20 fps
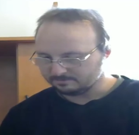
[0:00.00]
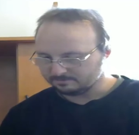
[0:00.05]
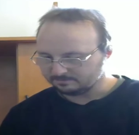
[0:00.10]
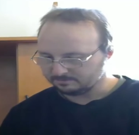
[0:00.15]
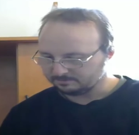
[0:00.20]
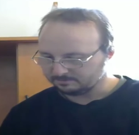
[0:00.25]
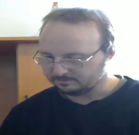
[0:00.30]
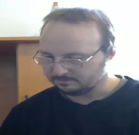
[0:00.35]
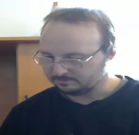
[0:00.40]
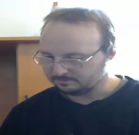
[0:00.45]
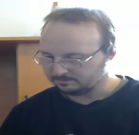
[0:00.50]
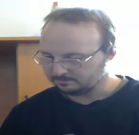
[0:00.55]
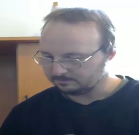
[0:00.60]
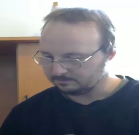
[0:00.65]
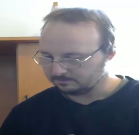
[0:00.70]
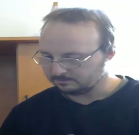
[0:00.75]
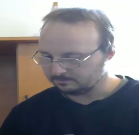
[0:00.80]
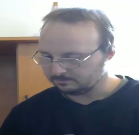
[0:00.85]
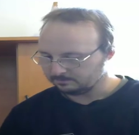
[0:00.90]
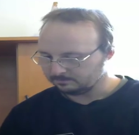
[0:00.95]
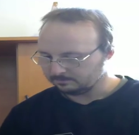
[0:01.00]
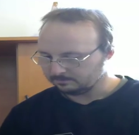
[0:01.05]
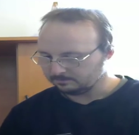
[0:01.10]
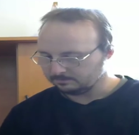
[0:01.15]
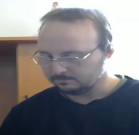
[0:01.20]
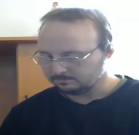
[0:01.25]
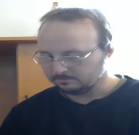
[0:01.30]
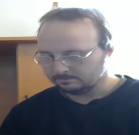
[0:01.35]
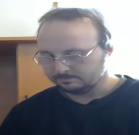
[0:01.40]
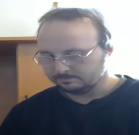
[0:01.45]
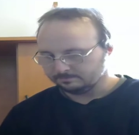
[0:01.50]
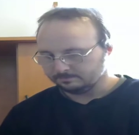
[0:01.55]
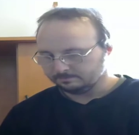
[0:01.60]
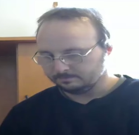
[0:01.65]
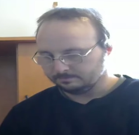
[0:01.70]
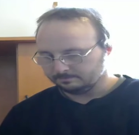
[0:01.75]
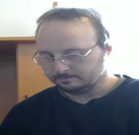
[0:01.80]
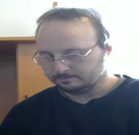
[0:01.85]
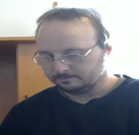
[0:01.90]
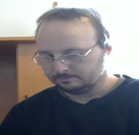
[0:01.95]

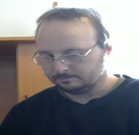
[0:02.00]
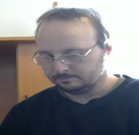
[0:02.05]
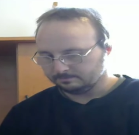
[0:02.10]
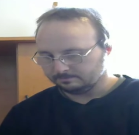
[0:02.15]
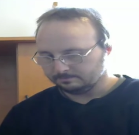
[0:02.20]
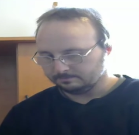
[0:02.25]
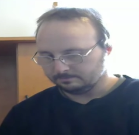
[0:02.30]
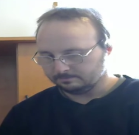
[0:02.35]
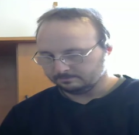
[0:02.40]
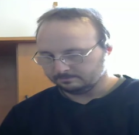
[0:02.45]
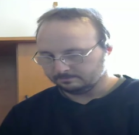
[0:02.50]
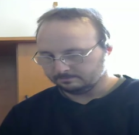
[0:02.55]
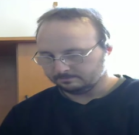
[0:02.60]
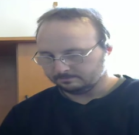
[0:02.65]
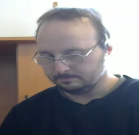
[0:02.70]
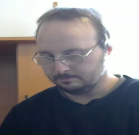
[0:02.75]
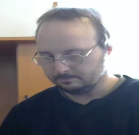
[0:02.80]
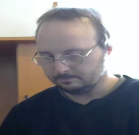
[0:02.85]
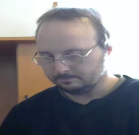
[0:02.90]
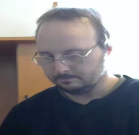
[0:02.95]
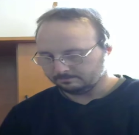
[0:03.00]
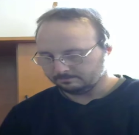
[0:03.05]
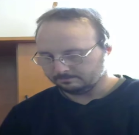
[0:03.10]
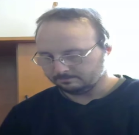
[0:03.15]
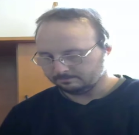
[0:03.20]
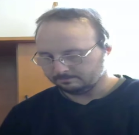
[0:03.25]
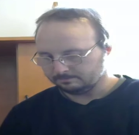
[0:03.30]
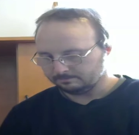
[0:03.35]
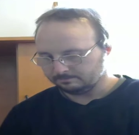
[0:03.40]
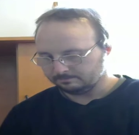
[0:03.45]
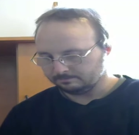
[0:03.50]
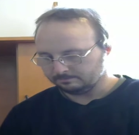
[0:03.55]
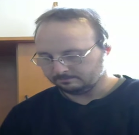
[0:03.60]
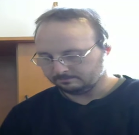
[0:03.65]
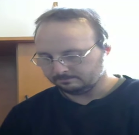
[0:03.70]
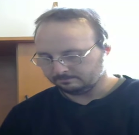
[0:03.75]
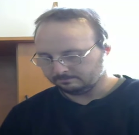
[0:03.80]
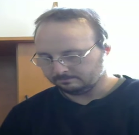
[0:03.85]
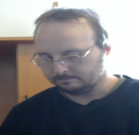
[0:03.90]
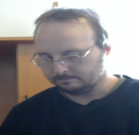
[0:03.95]

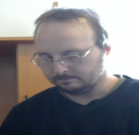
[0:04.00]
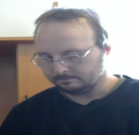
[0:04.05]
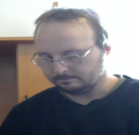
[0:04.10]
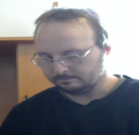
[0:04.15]
No one is speaking in this clip.